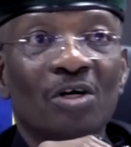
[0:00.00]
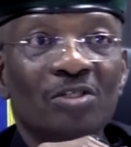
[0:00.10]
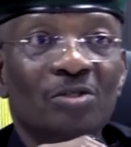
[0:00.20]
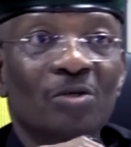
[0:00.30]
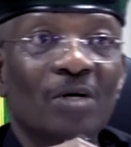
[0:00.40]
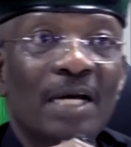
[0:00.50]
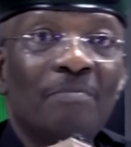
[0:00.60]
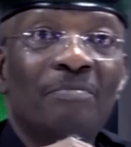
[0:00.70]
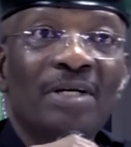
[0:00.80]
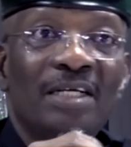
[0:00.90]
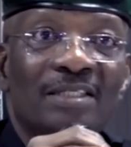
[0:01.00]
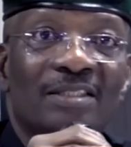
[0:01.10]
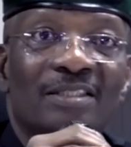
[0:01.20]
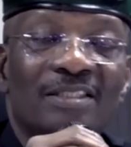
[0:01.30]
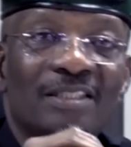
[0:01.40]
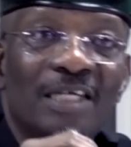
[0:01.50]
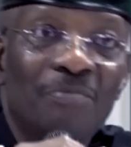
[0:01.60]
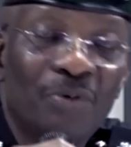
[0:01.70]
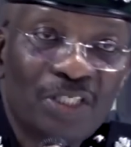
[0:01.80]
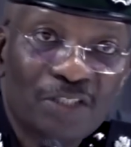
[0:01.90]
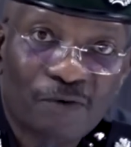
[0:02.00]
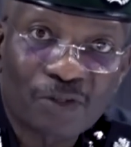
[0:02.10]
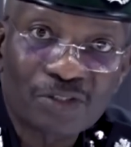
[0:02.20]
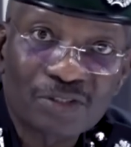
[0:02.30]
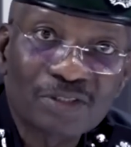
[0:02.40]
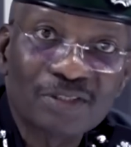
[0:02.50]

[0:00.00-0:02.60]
also place a police force